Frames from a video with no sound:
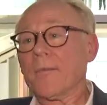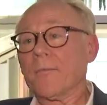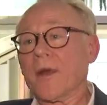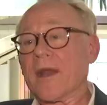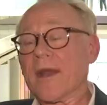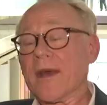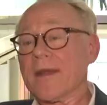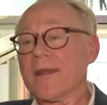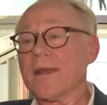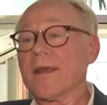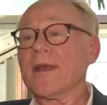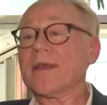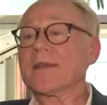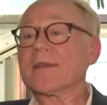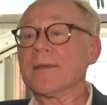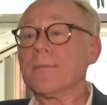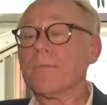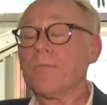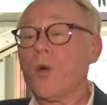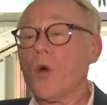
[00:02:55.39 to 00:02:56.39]
but I think
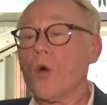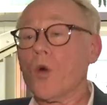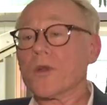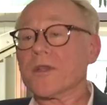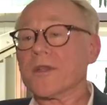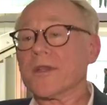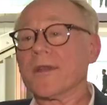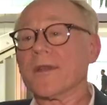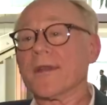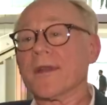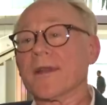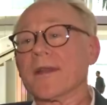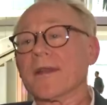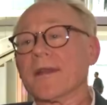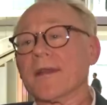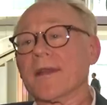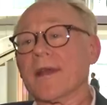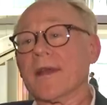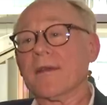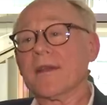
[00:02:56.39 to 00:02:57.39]
it's important
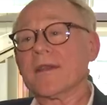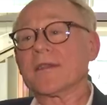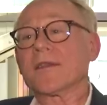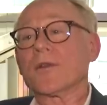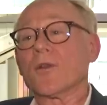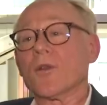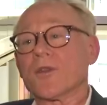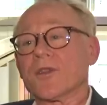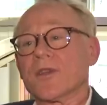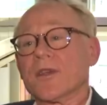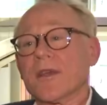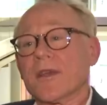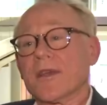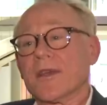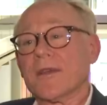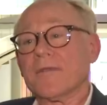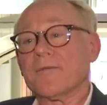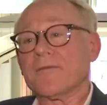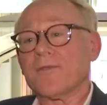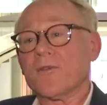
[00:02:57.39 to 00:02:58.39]
that there is an
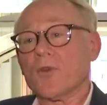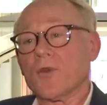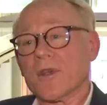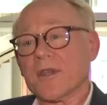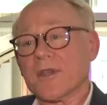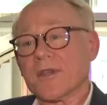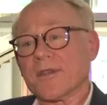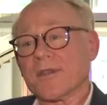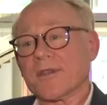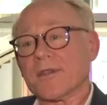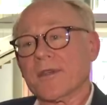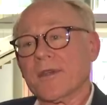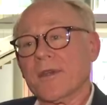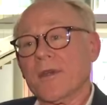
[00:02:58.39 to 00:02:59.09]
alternative voice